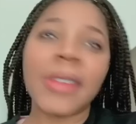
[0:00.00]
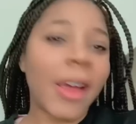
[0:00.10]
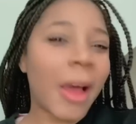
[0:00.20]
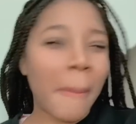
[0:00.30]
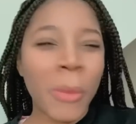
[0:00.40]

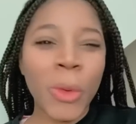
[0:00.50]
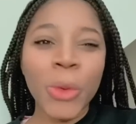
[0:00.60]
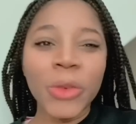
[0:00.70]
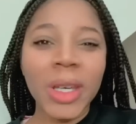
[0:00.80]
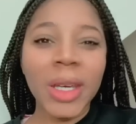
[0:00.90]
a
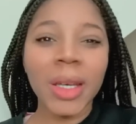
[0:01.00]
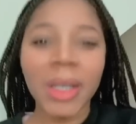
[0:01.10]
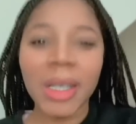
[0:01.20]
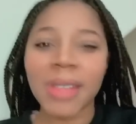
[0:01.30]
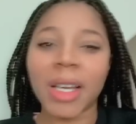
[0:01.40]
movie.
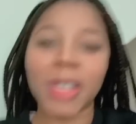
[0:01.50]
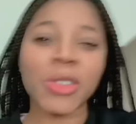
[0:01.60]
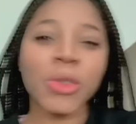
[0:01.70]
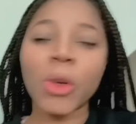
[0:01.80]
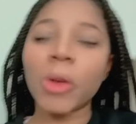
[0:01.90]
It's like a
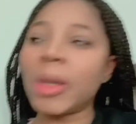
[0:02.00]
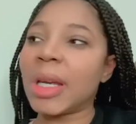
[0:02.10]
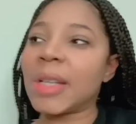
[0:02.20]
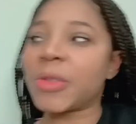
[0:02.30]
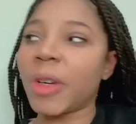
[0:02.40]
story.
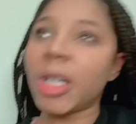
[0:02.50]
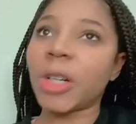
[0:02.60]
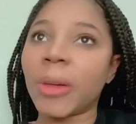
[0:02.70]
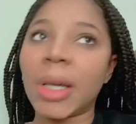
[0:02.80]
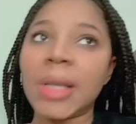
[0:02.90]
It's very
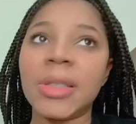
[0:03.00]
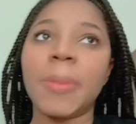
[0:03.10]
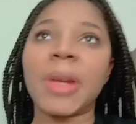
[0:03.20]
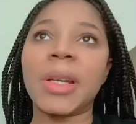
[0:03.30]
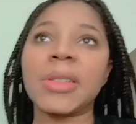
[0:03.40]
crazy.
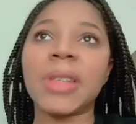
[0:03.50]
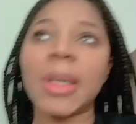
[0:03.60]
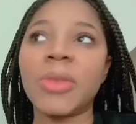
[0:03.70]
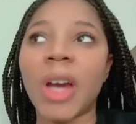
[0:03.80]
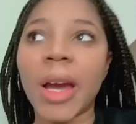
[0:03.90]
But at the
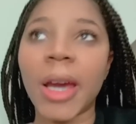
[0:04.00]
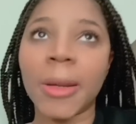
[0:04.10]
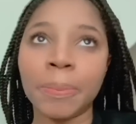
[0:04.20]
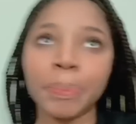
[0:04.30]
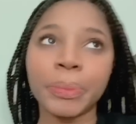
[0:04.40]
same
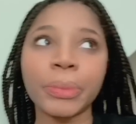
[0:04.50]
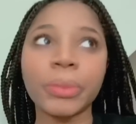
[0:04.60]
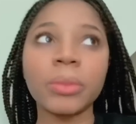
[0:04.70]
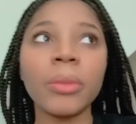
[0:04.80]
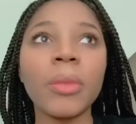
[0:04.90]
time,
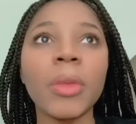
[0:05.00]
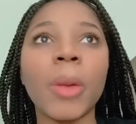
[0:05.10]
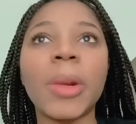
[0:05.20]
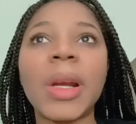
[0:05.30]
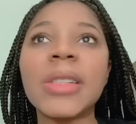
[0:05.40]

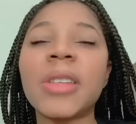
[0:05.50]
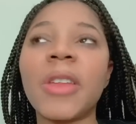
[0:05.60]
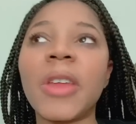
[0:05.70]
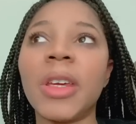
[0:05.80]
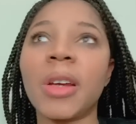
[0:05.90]
when I
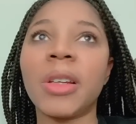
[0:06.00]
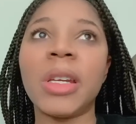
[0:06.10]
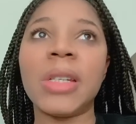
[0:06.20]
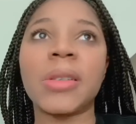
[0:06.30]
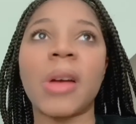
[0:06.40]
saw that young
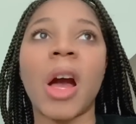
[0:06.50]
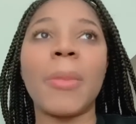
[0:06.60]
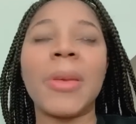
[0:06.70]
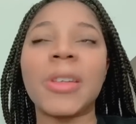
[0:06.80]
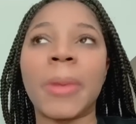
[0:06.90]
lady's
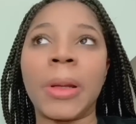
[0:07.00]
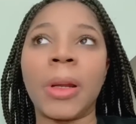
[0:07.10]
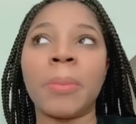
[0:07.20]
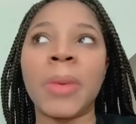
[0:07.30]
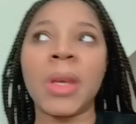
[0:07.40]
comments about
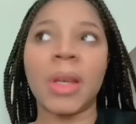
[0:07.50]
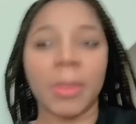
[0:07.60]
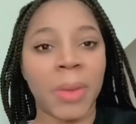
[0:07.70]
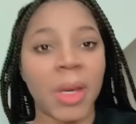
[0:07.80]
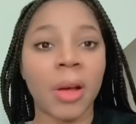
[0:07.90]
it
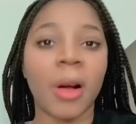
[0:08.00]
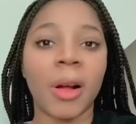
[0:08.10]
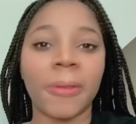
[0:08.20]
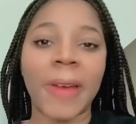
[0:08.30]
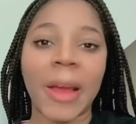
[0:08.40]
being
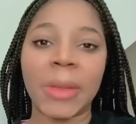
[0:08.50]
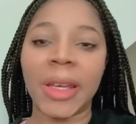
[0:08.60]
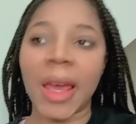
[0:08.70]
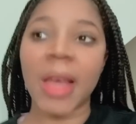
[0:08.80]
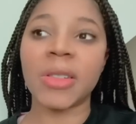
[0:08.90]
called family
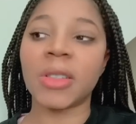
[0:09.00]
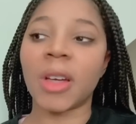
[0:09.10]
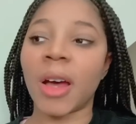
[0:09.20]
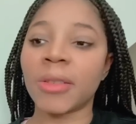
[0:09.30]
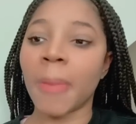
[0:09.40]
gang
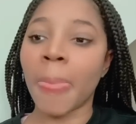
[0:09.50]
stalked,